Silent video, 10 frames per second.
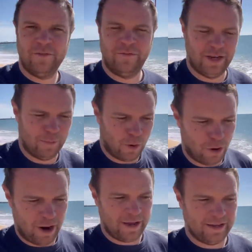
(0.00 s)

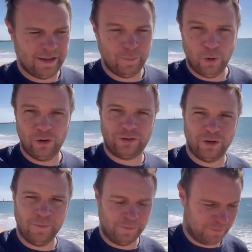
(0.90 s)
Vilamoura. in
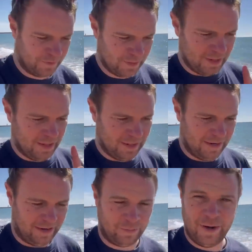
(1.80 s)
Portugal.
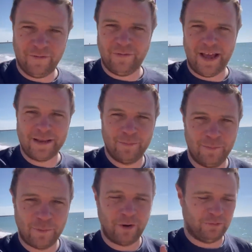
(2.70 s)
Last minute flight,
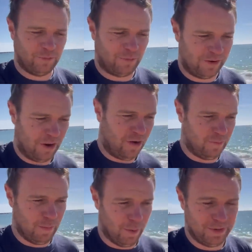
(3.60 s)
Christmas present off
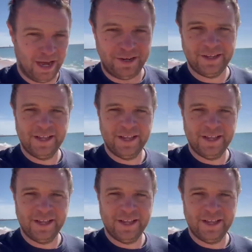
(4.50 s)
my mum and dad.